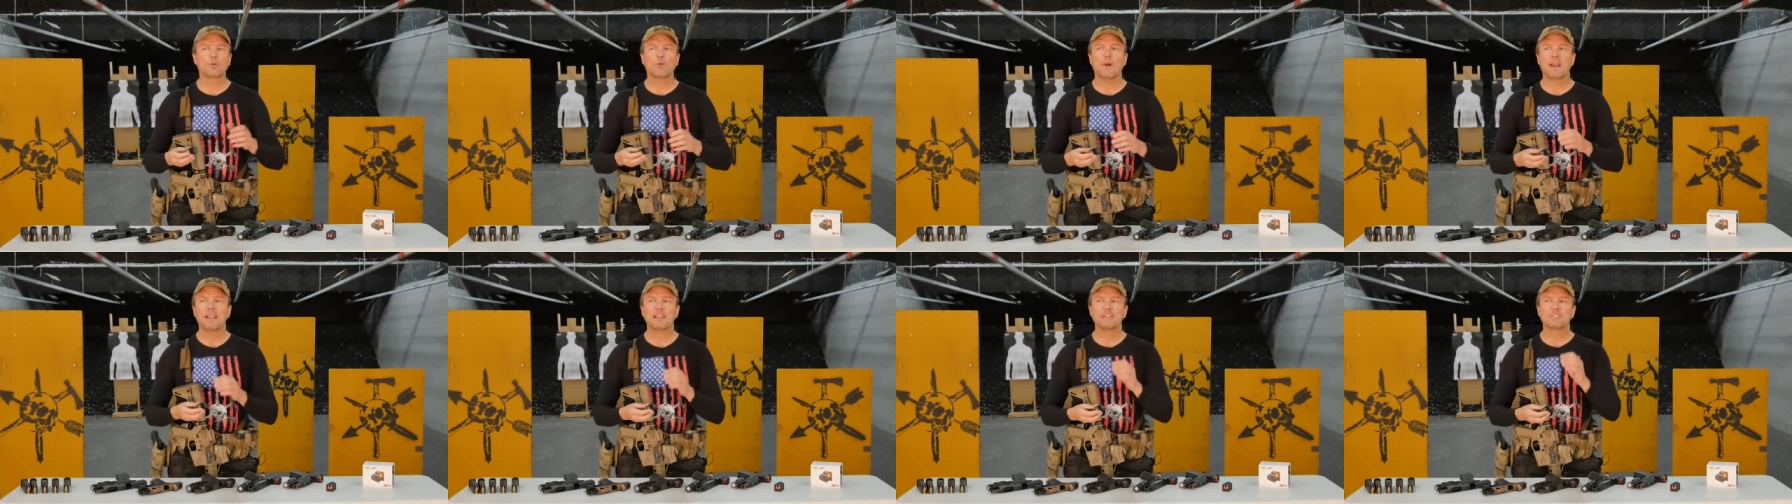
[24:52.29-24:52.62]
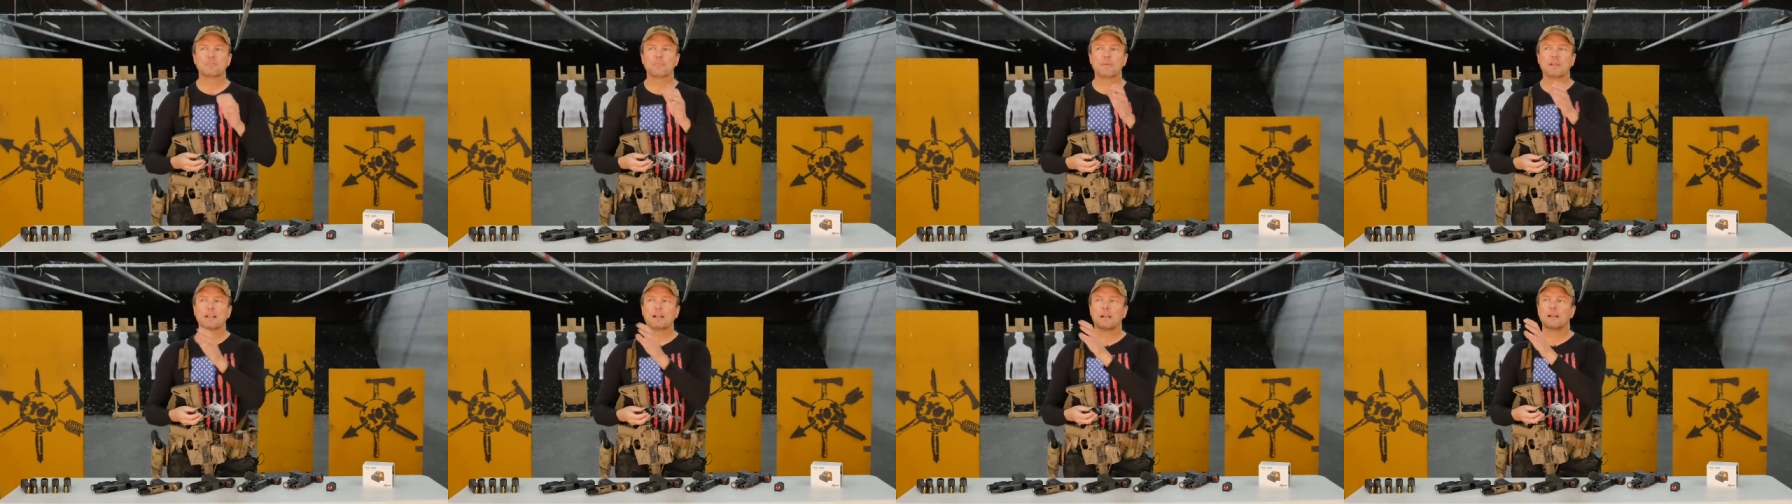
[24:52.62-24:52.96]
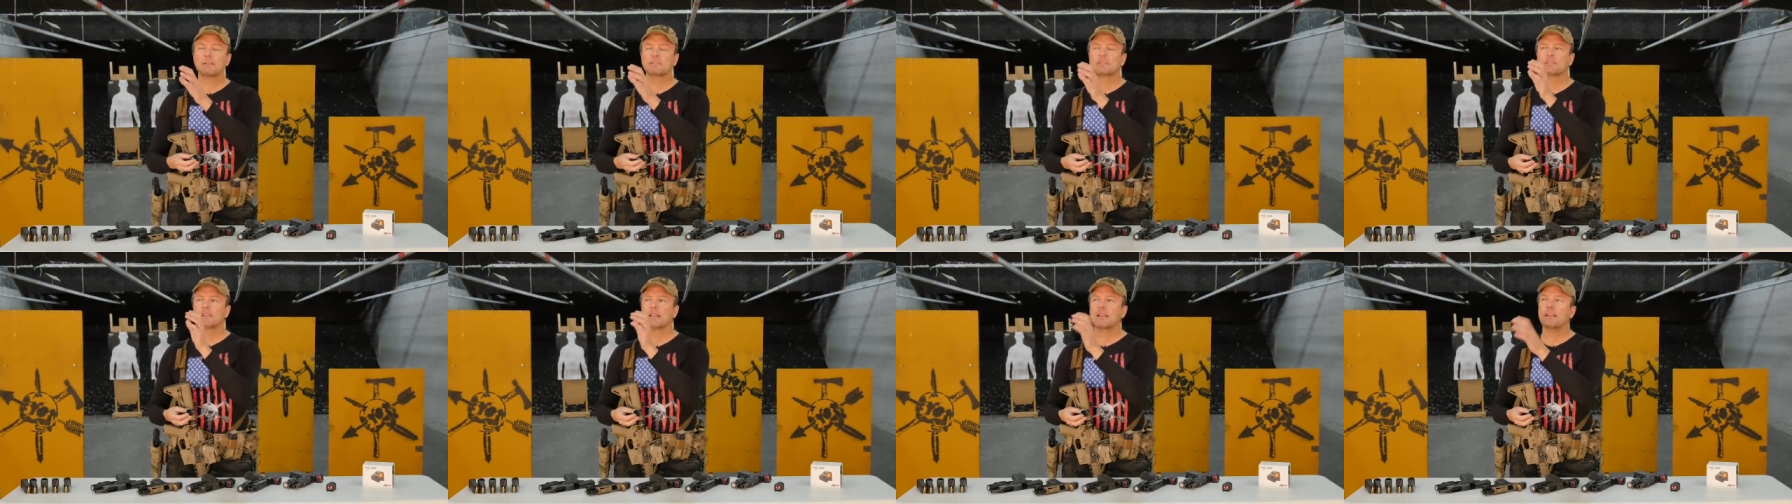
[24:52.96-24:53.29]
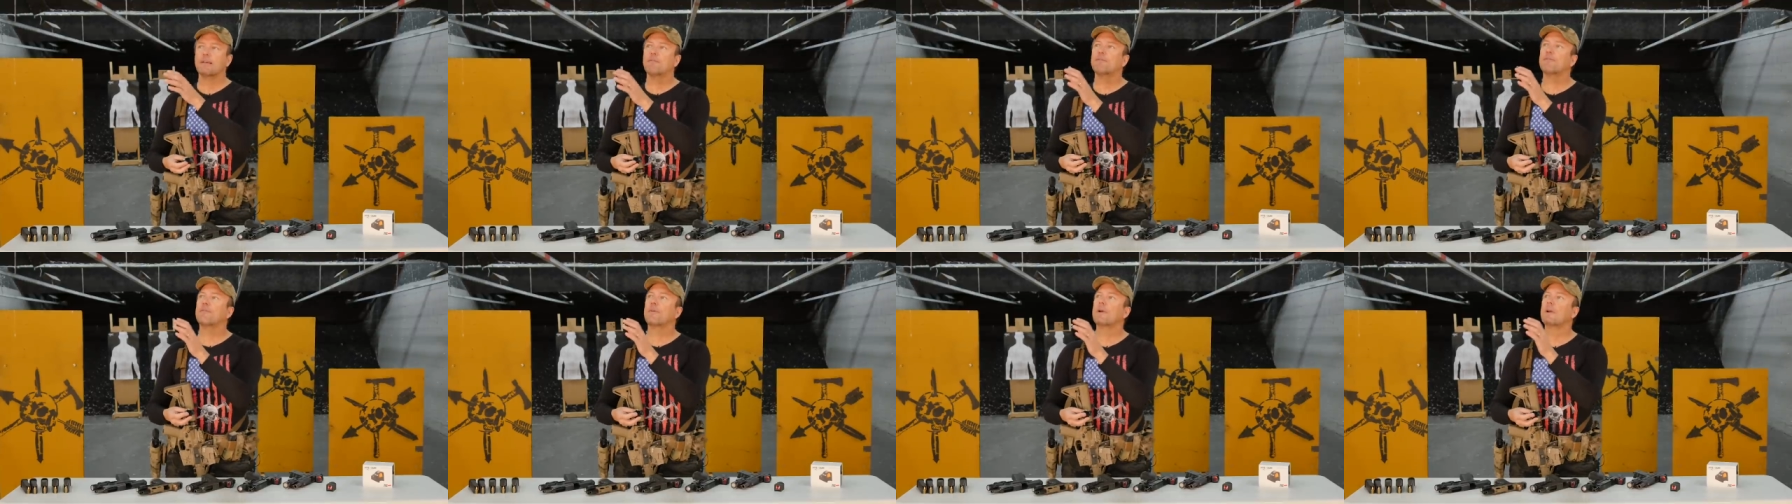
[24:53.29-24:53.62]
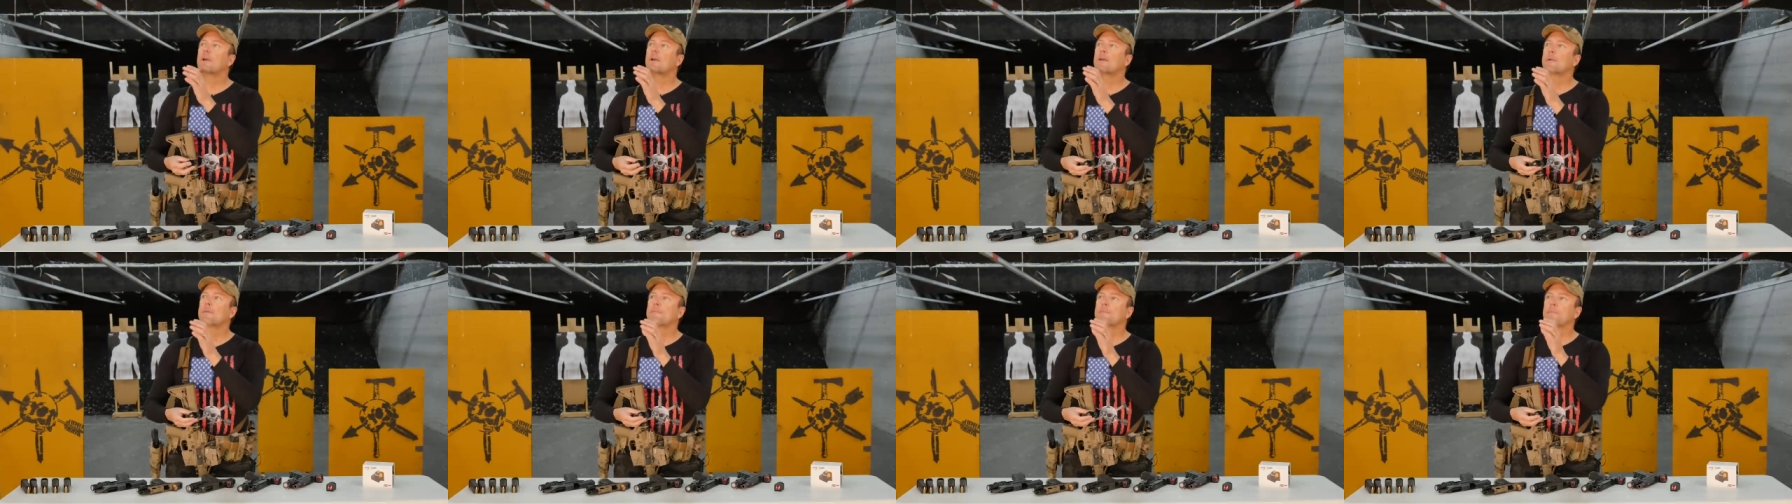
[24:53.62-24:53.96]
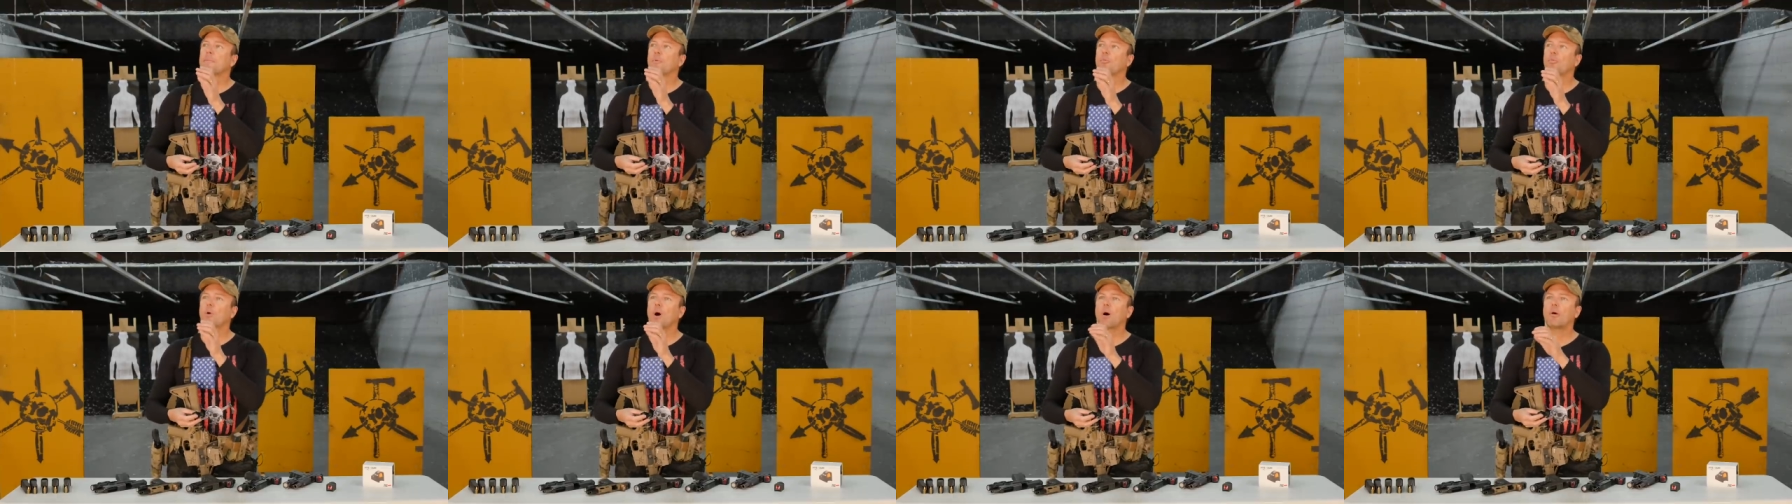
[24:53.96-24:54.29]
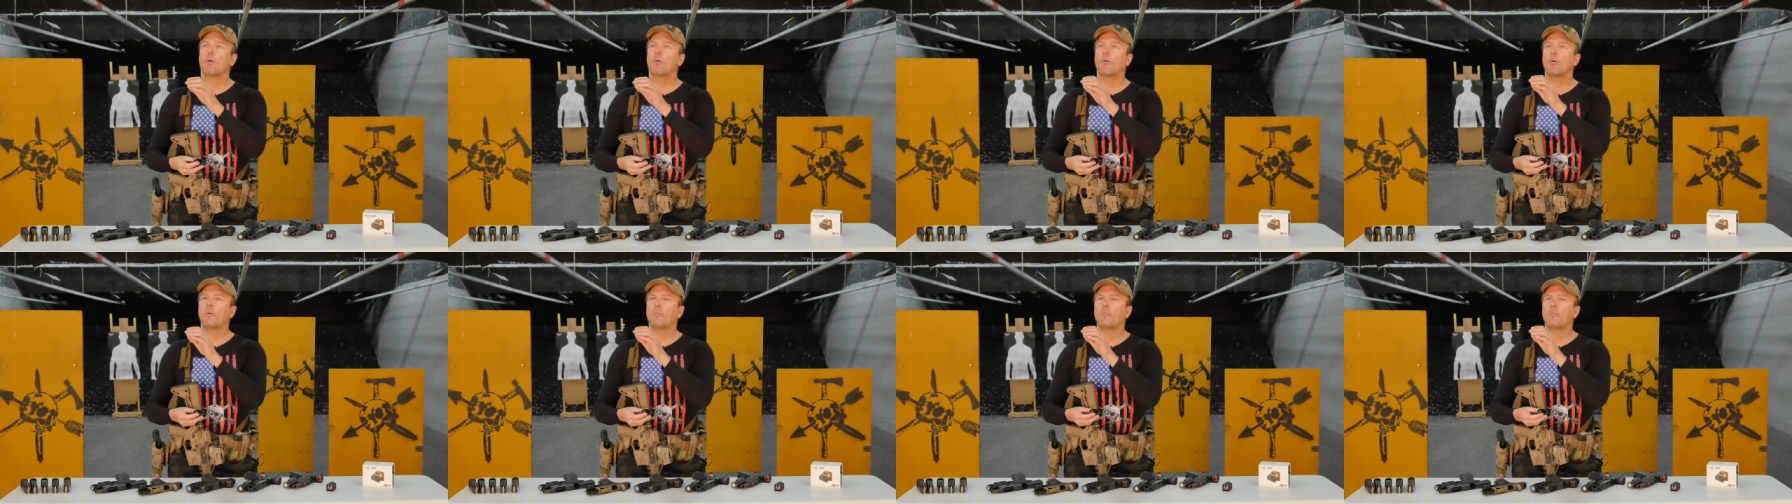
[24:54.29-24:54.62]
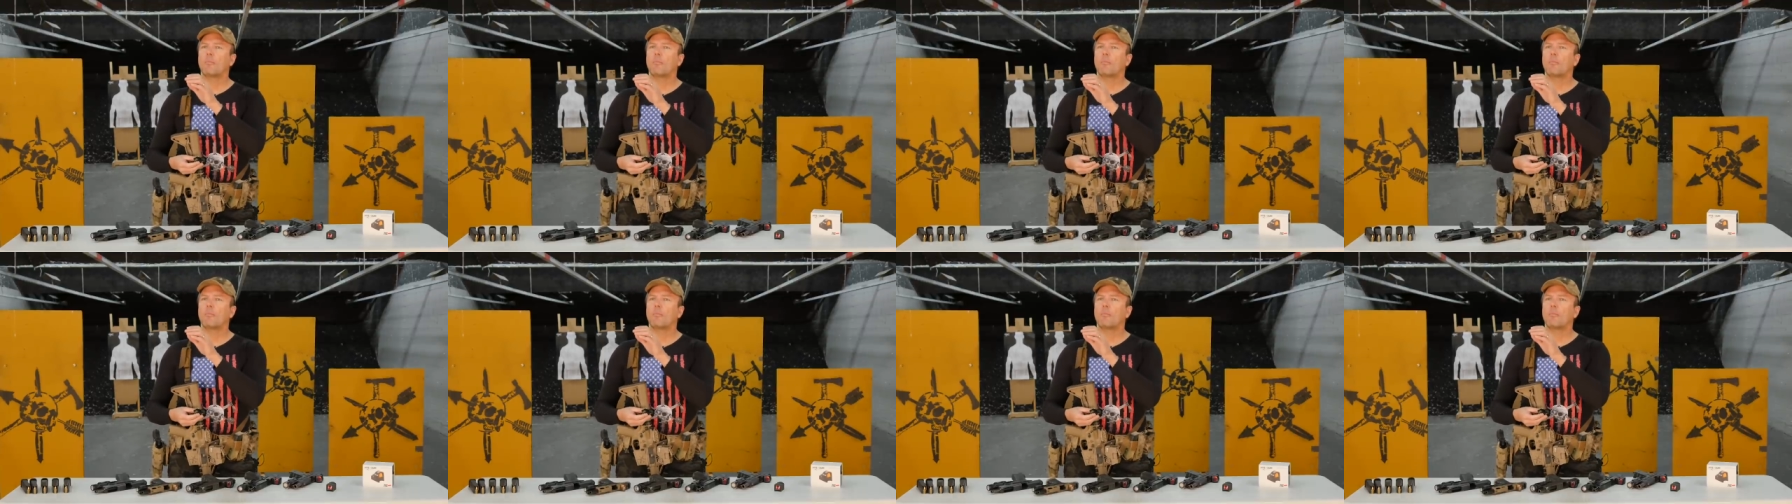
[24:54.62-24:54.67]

greatest because if, well,